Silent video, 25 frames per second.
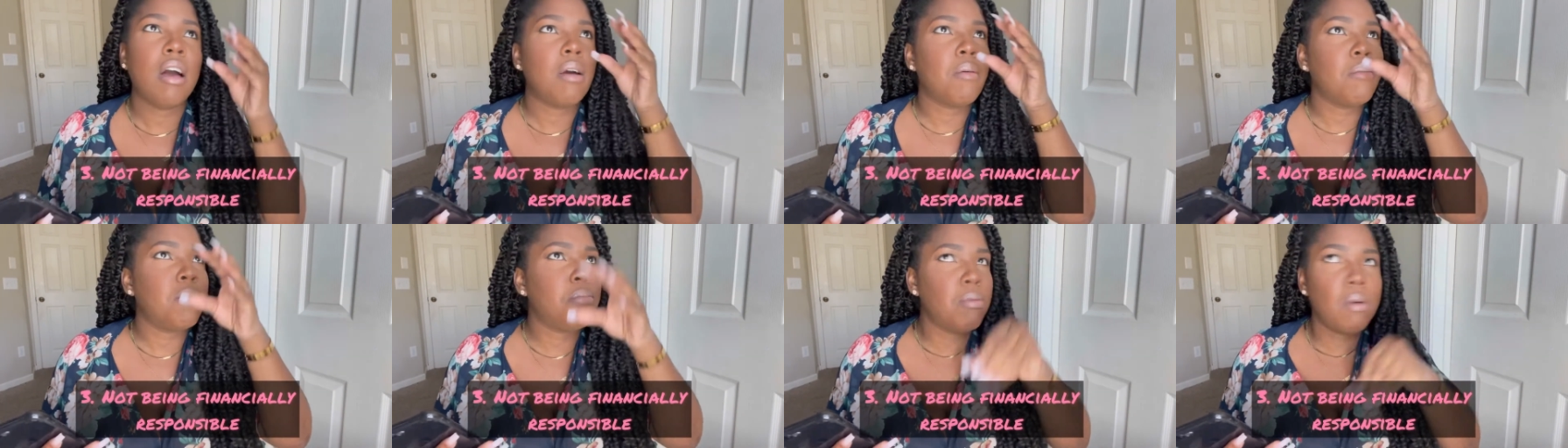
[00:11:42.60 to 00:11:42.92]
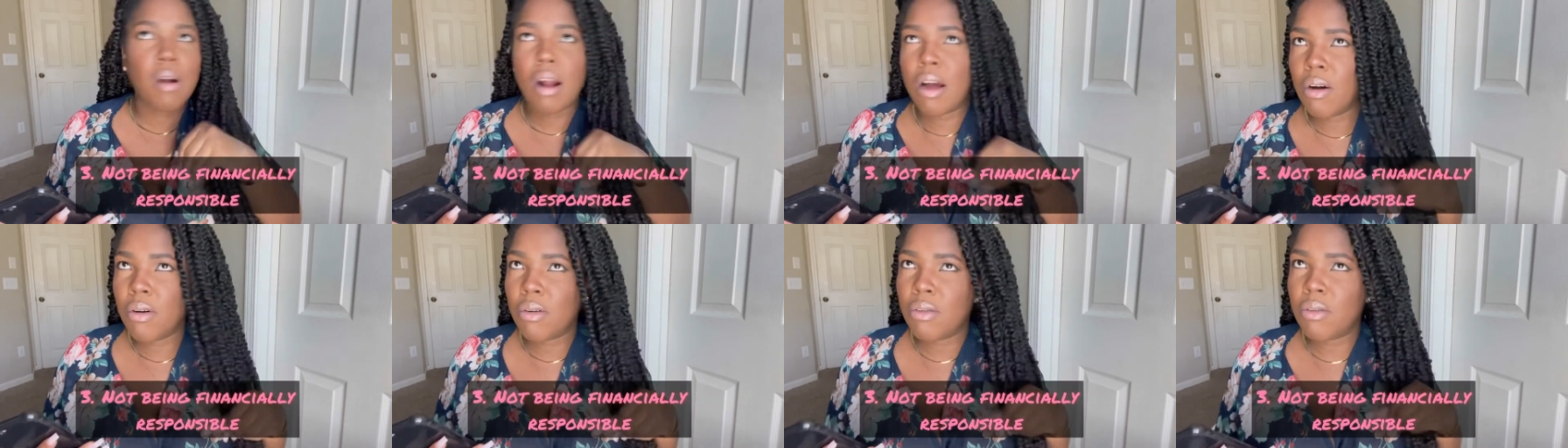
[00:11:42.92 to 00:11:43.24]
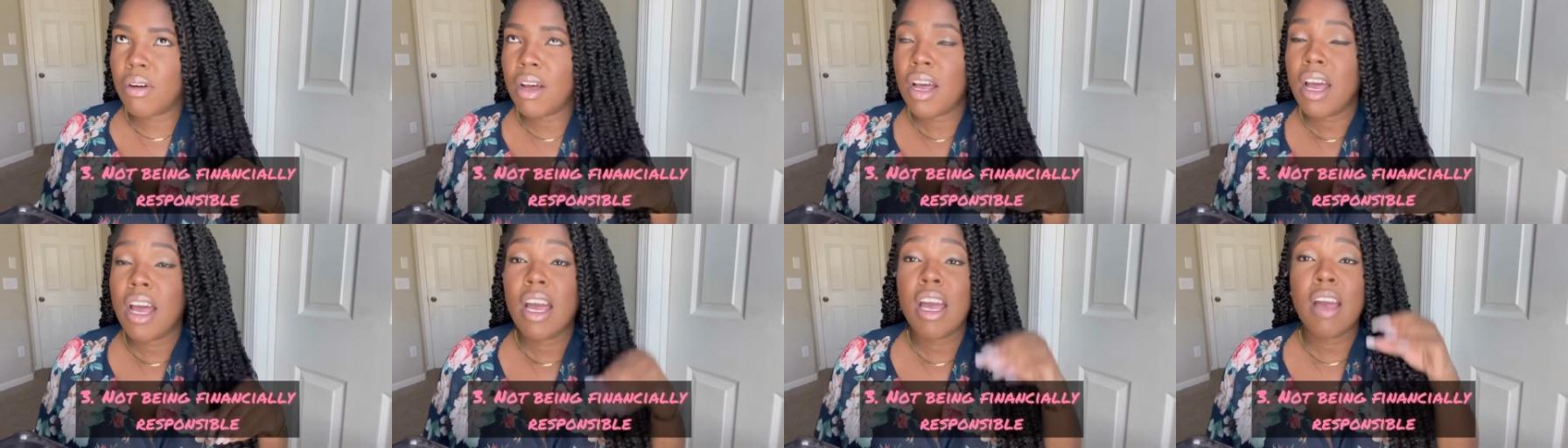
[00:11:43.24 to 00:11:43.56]
bro,
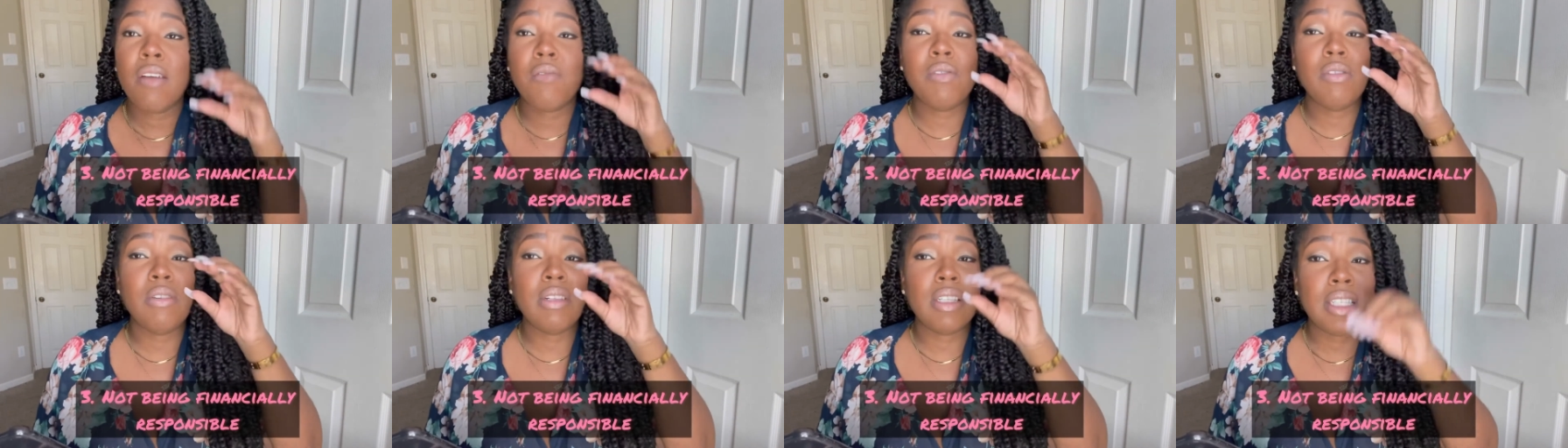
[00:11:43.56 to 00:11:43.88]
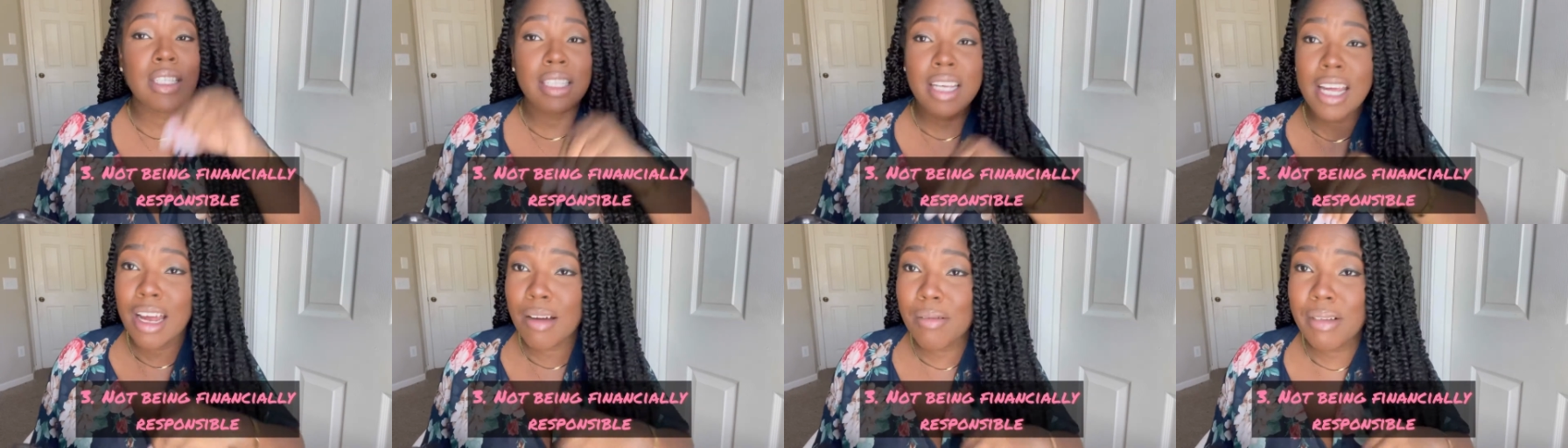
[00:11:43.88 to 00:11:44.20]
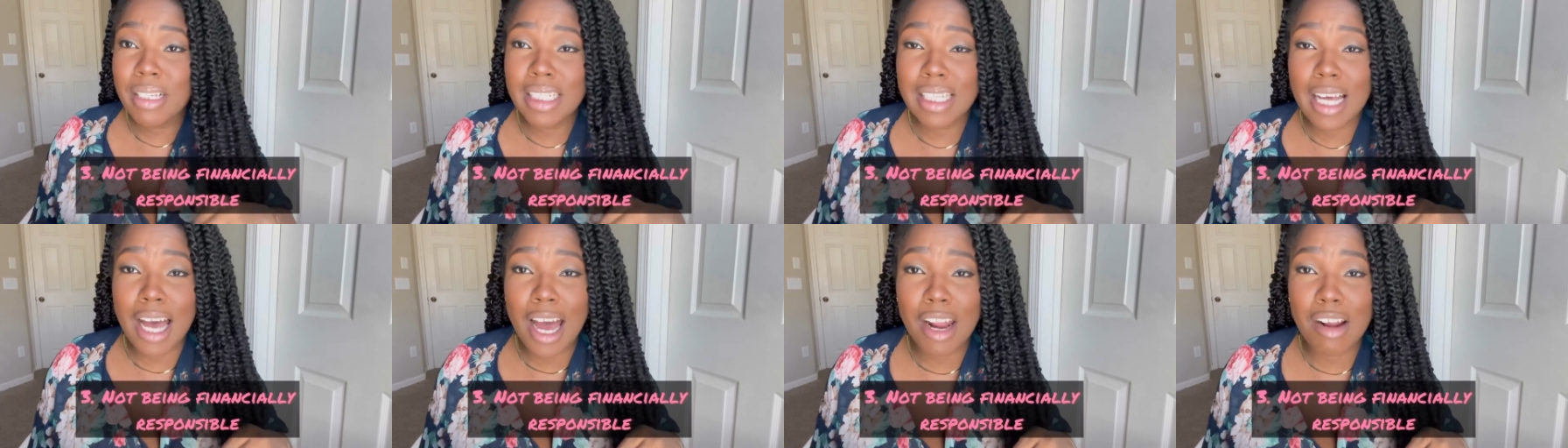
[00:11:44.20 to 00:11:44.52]
if you set up
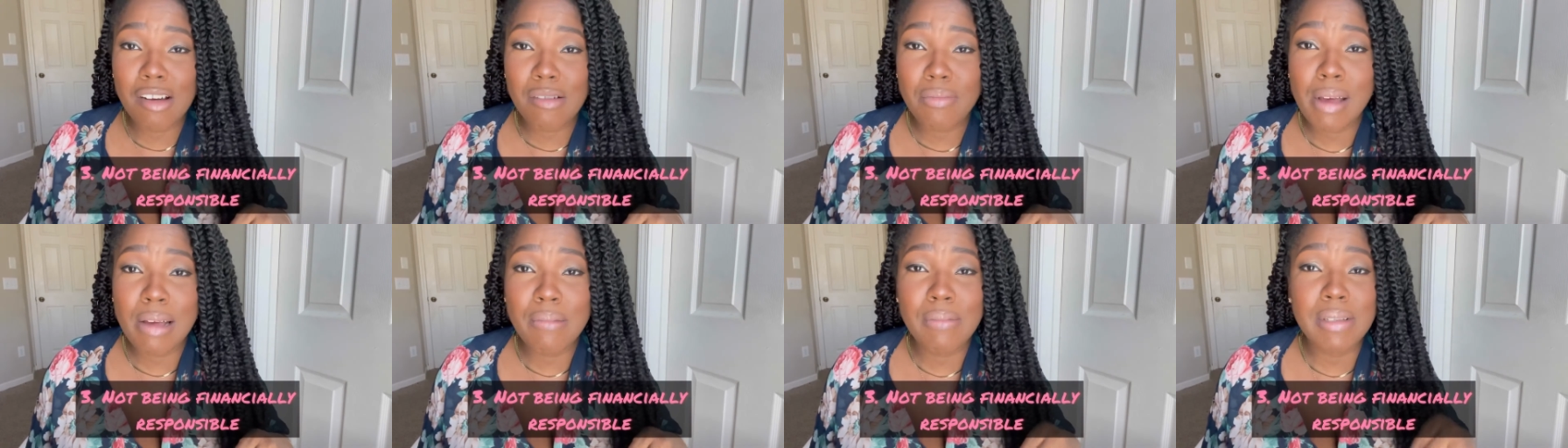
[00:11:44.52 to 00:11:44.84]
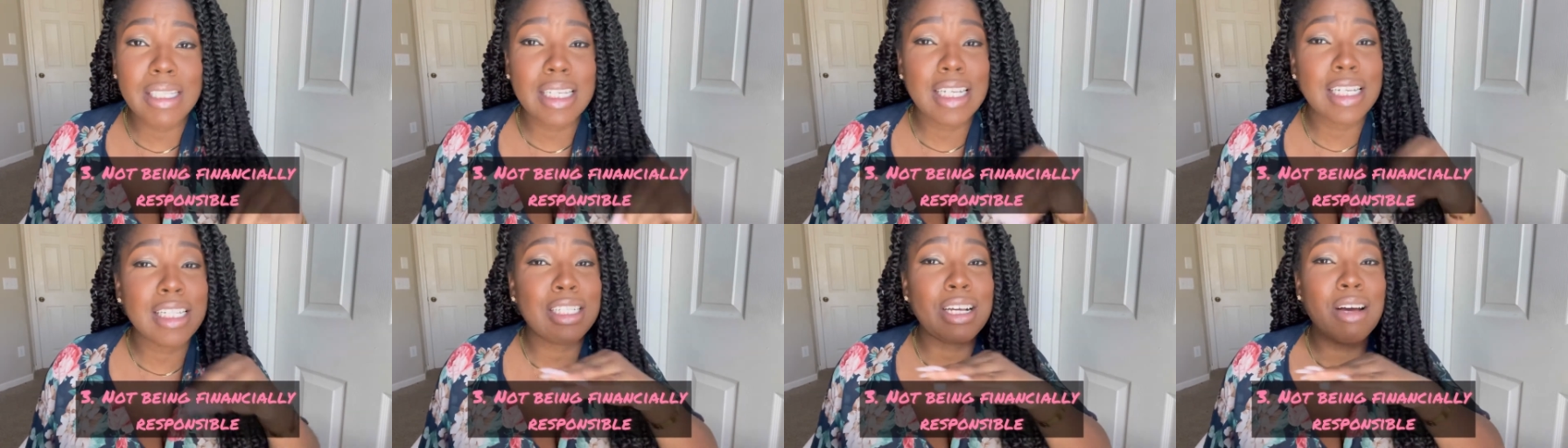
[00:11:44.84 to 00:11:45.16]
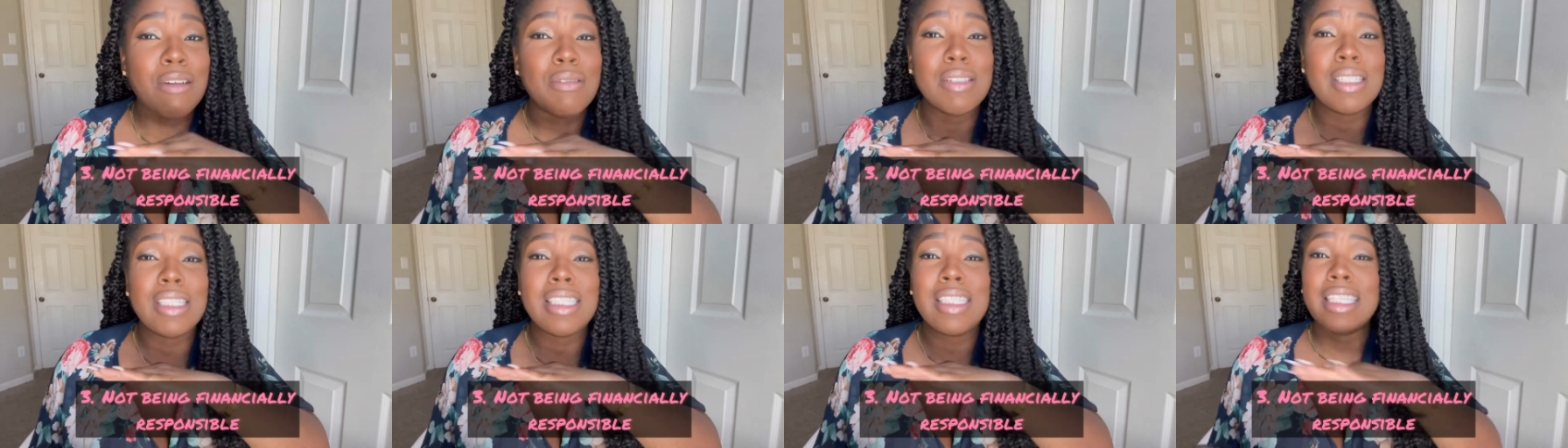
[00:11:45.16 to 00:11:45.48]
these auto payments, it's
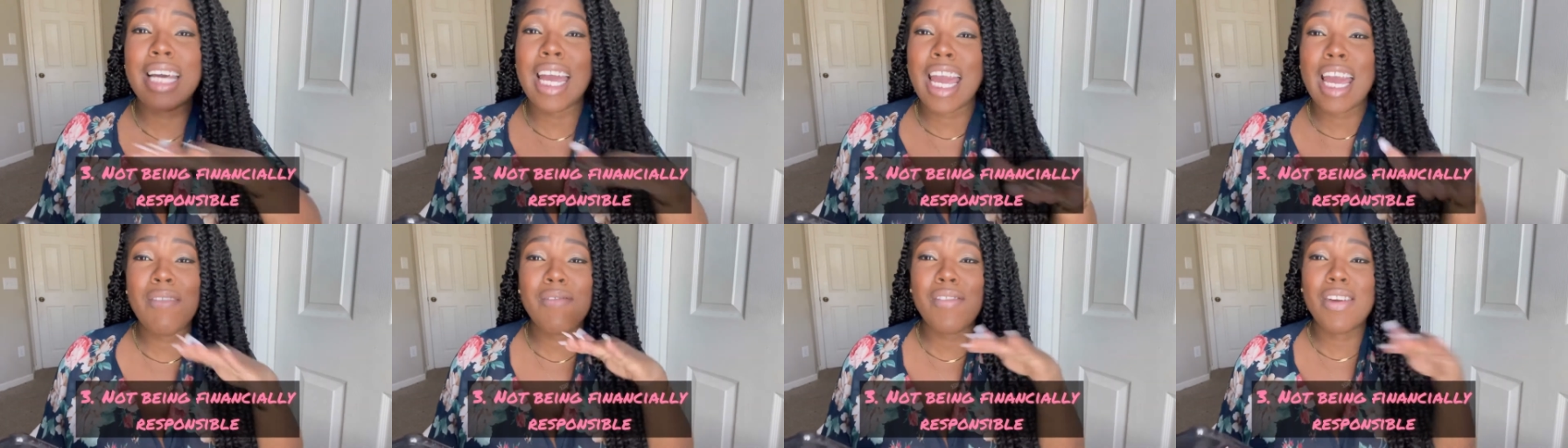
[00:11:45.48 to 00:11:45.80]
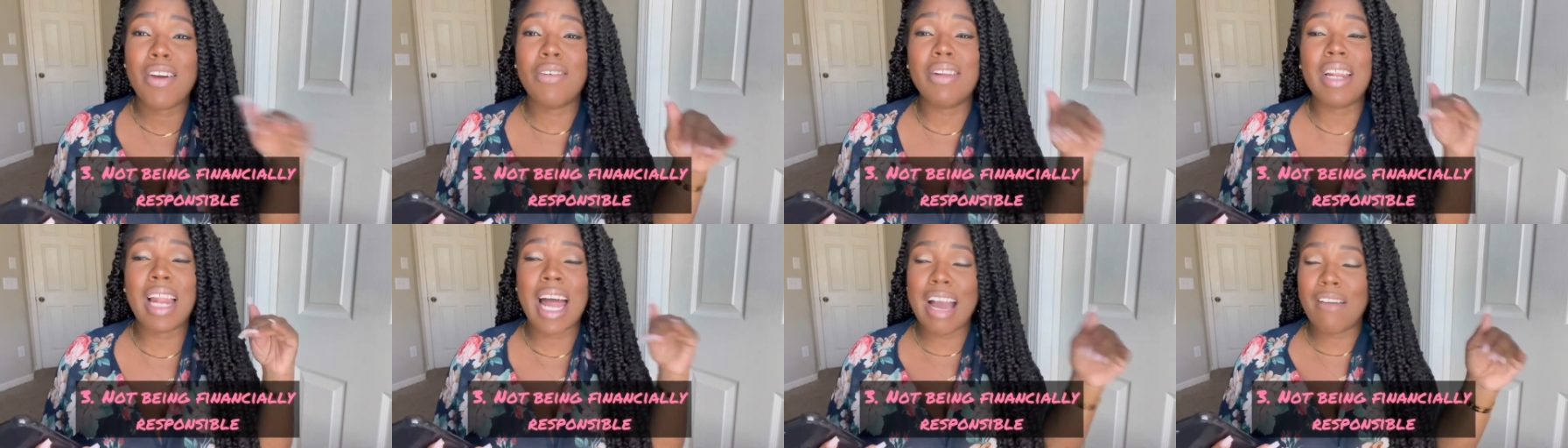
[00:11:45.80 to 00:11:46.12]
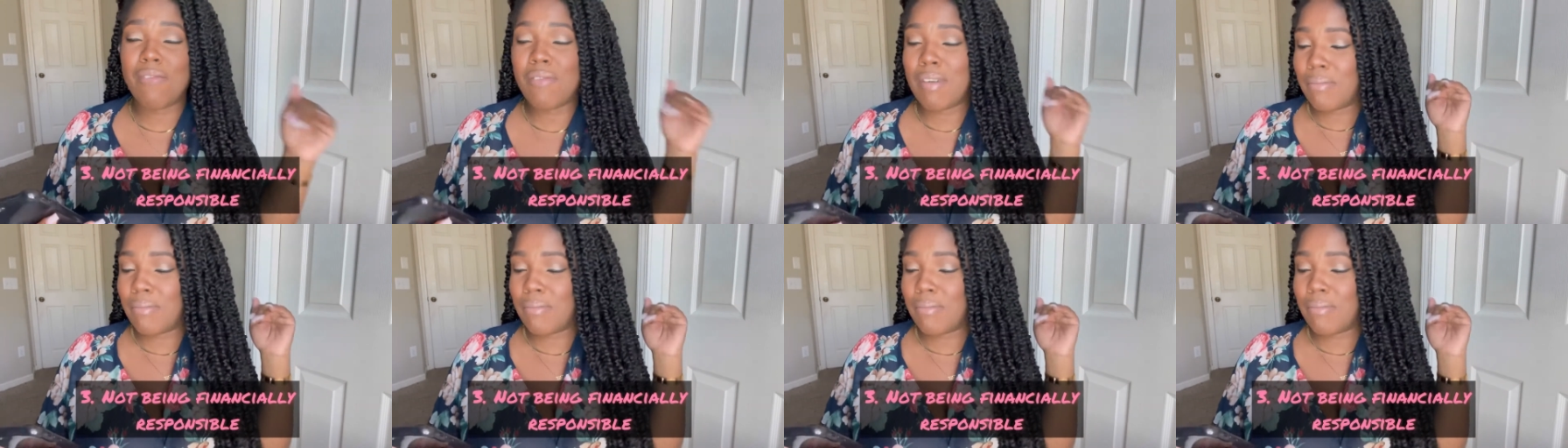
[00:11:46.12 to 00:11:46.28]
gonna save your life.